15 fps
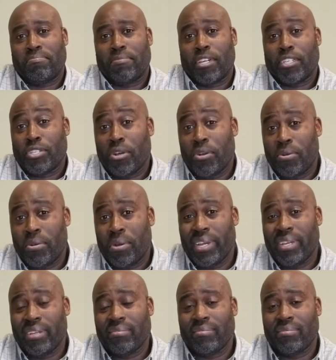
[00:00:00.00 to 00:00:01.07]
toy,
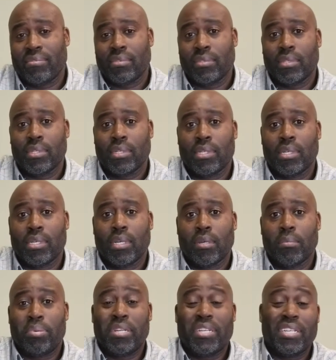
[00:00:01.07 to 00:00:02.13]

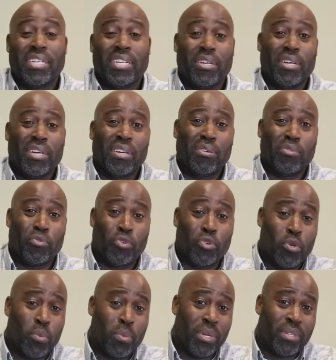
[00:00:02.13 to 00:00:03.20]
put it in a
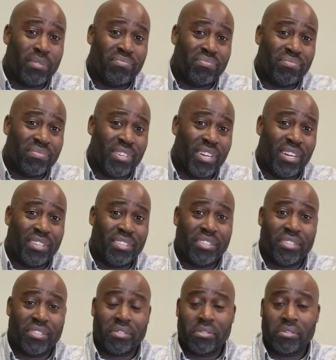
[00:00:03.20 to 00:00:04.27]
room with
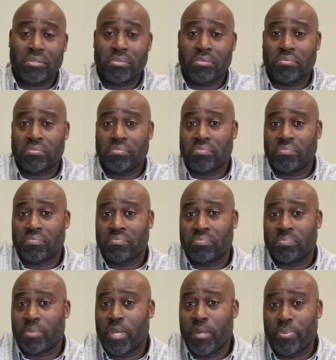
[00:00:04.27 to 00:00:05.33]
other
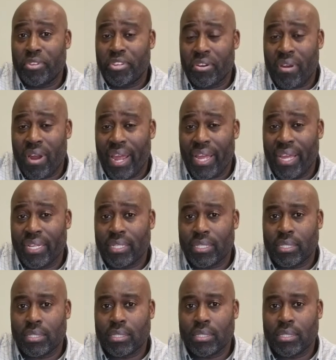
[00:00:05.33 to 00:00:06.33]
people your age,